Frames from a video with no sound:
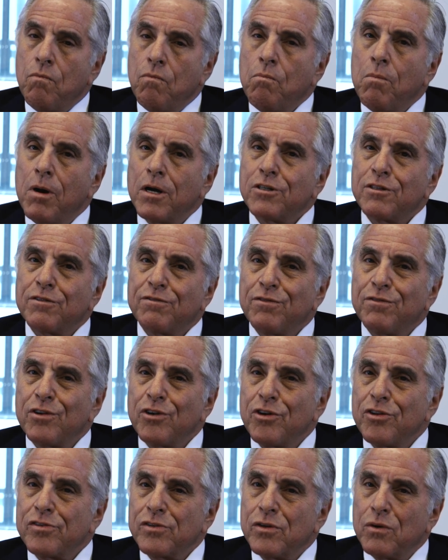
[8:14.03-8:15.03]
much
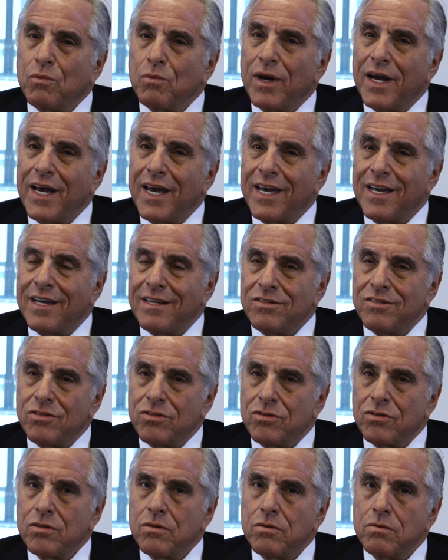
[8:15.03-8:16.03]
further away
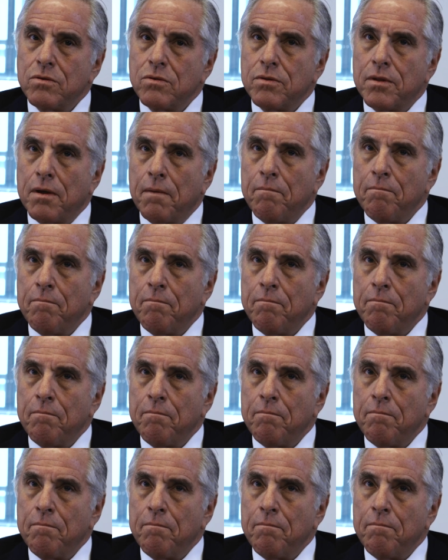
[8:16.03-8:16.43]
to the